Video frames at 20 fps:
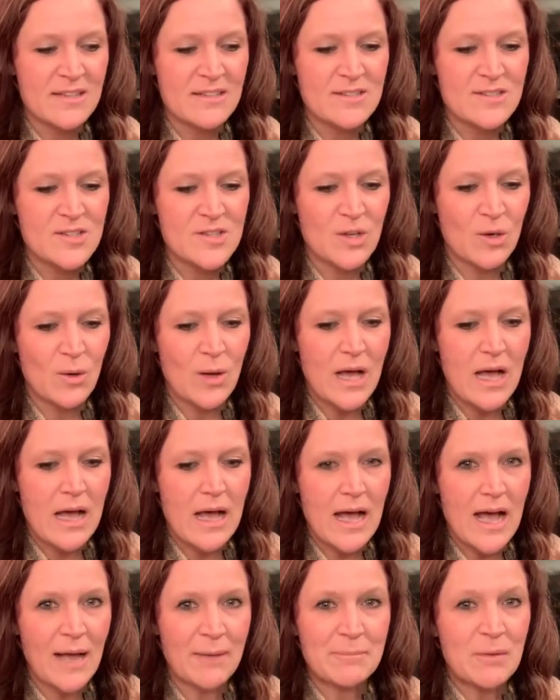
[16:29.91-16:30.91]
So
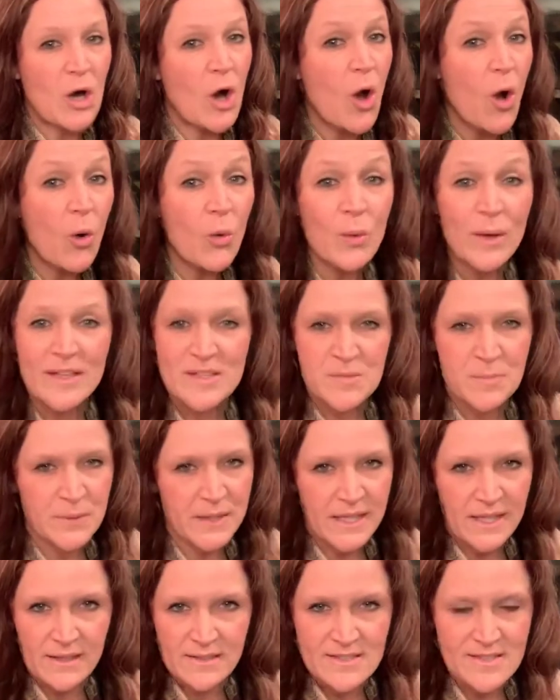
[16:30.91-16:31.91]
I'm always
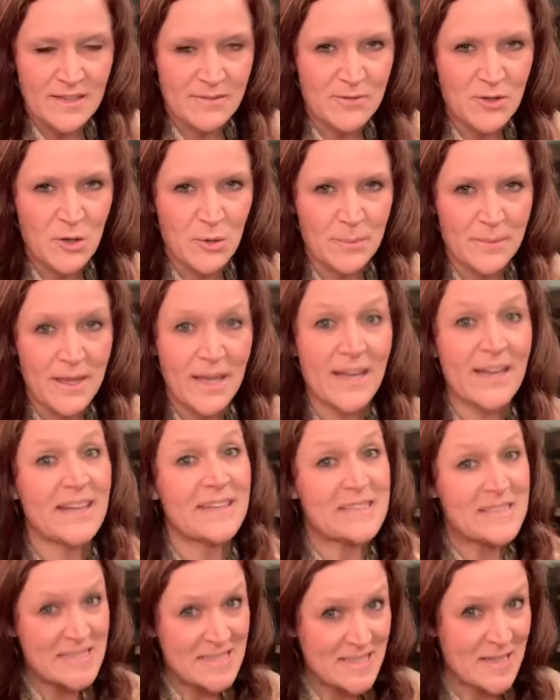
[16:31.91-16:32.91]
bringing stuff home. And
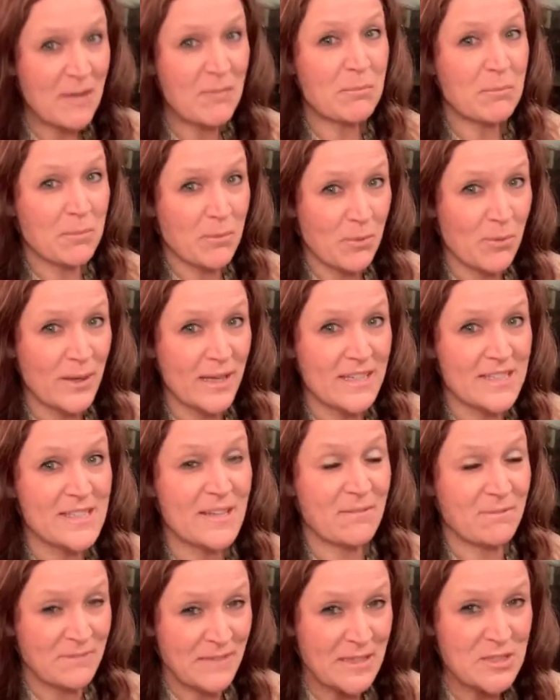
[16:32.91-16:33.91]
at some point,
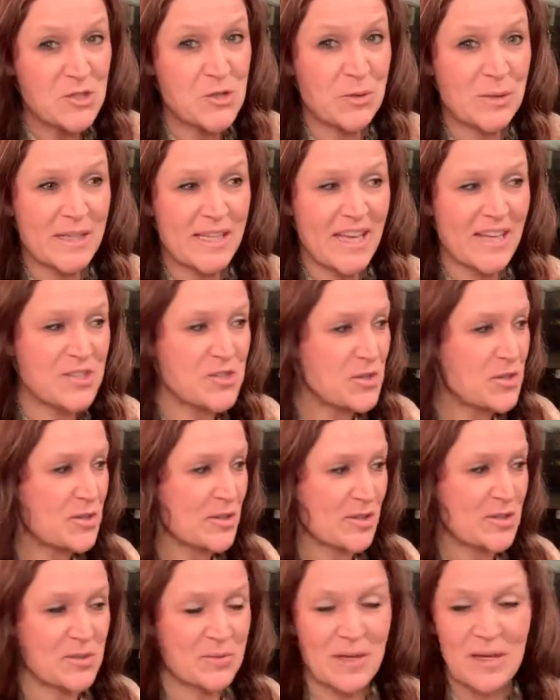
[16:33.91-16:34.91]
eventually, I just
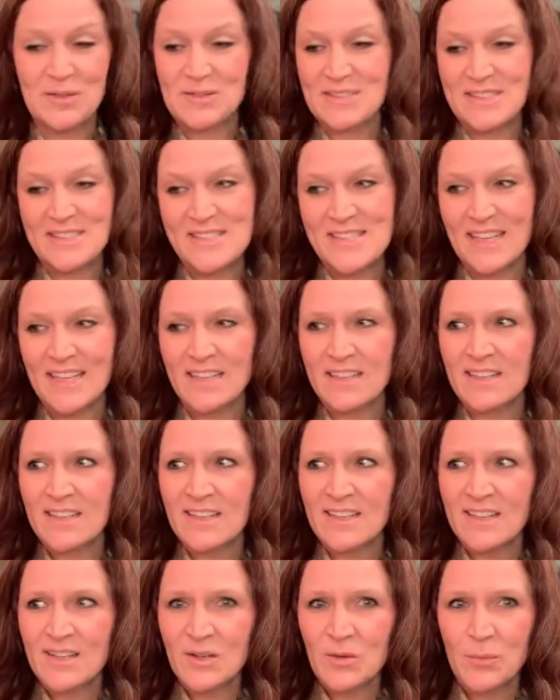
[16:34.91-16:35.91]
looked around and said,
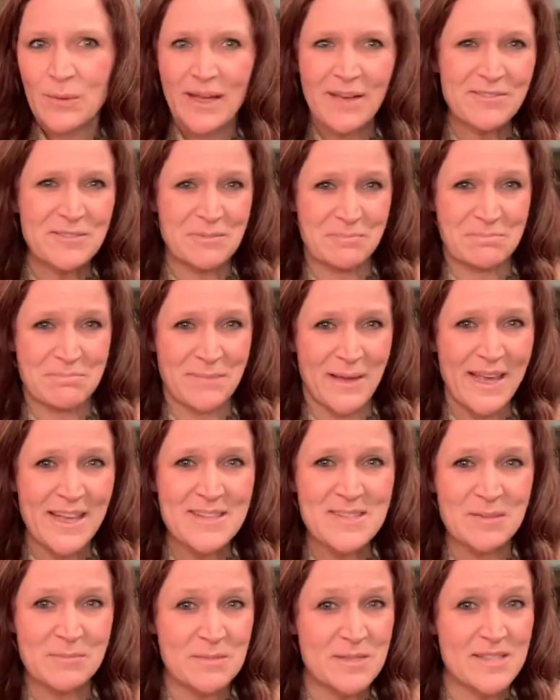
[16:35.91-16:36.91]
we have to make
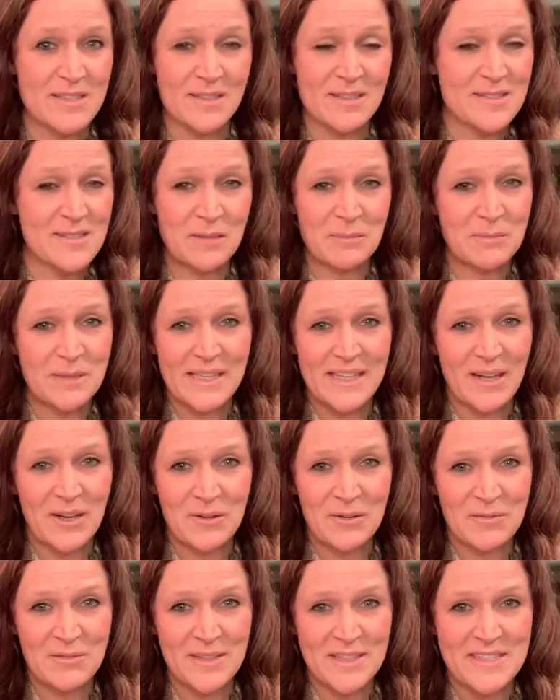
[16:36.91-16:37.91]
some st- something
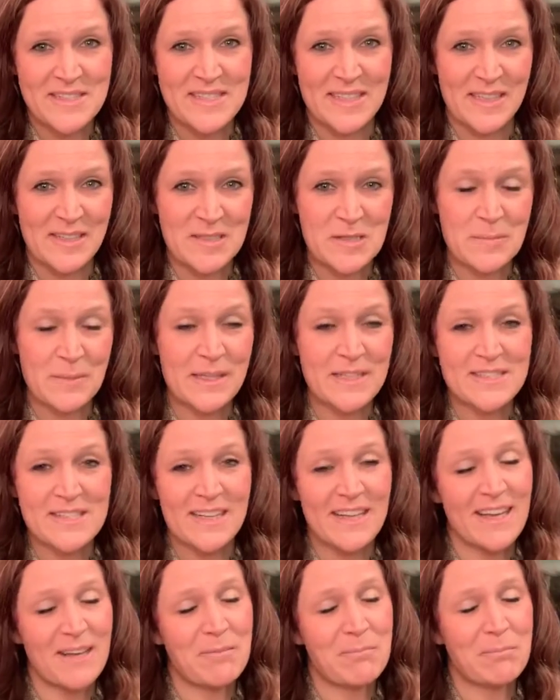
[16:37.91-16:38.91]
out of these things because I
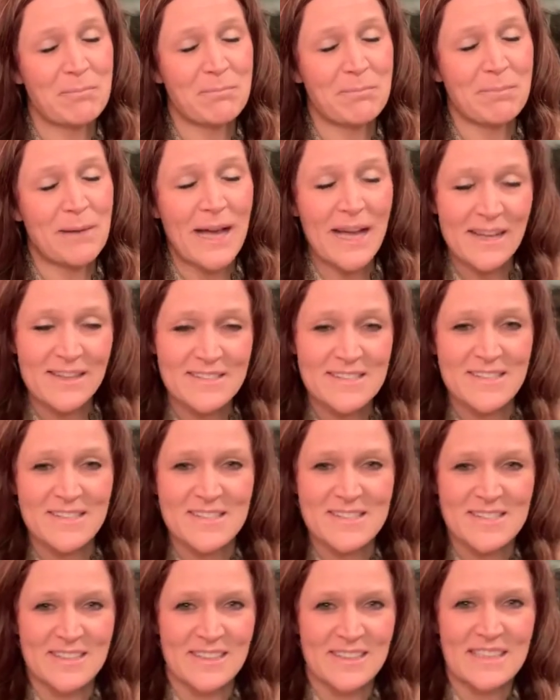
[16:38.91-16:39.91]
had
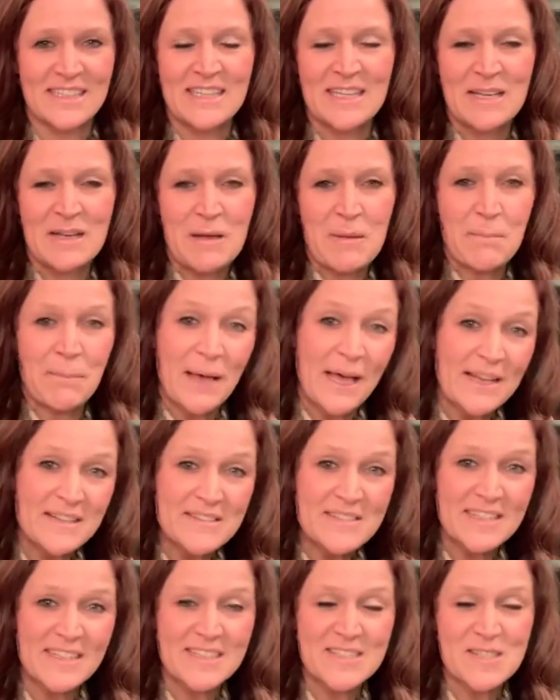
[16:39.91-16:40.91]
boxes and
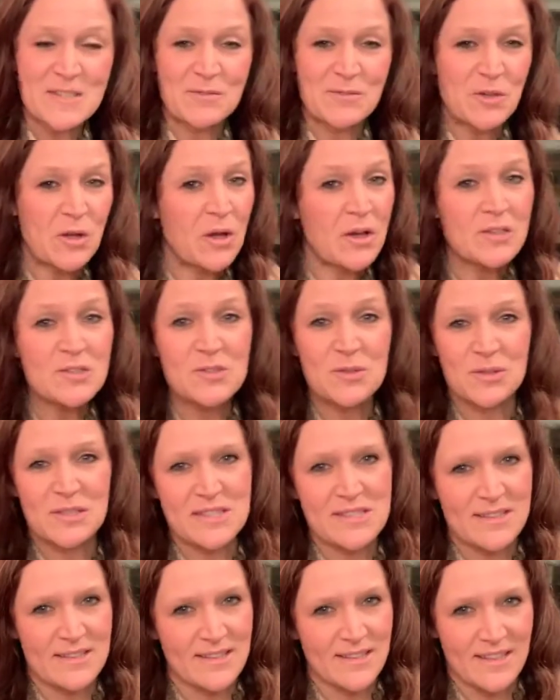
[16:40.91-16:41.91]
baskets of all
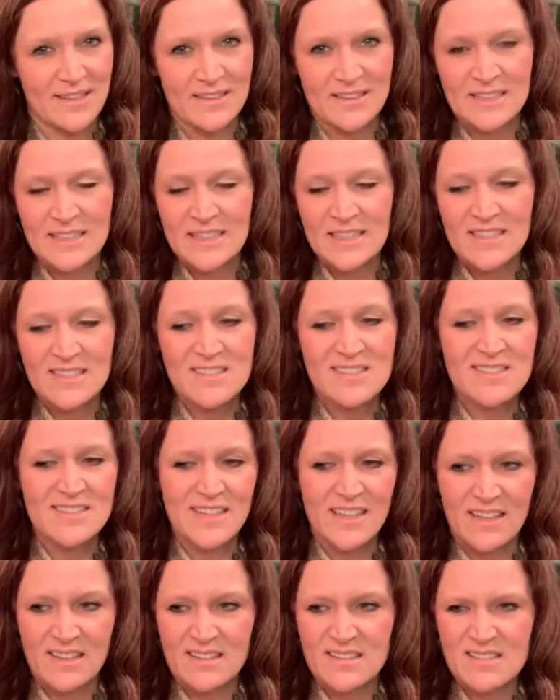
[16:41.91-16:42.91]
sorts of things,
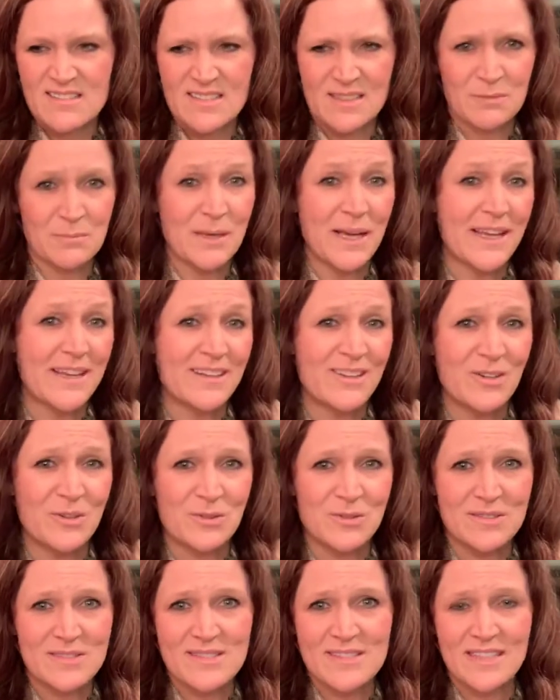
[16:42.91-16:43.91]
sticks and pine
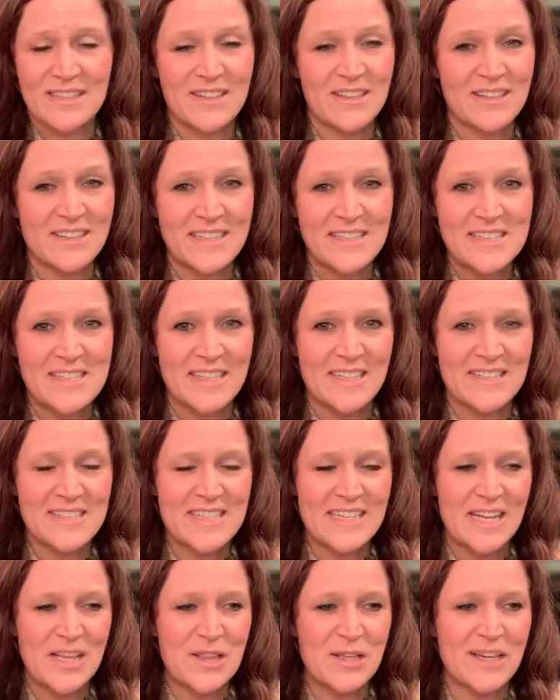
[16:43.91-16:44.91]
cones and all these things.
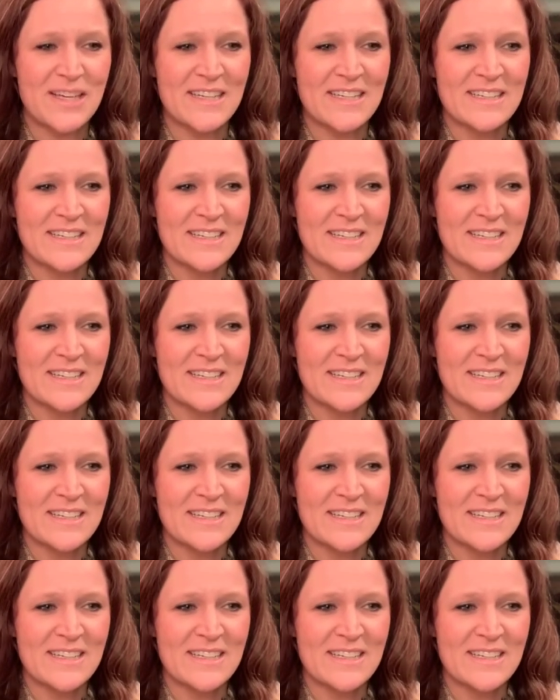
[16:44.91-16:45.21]
And I thought,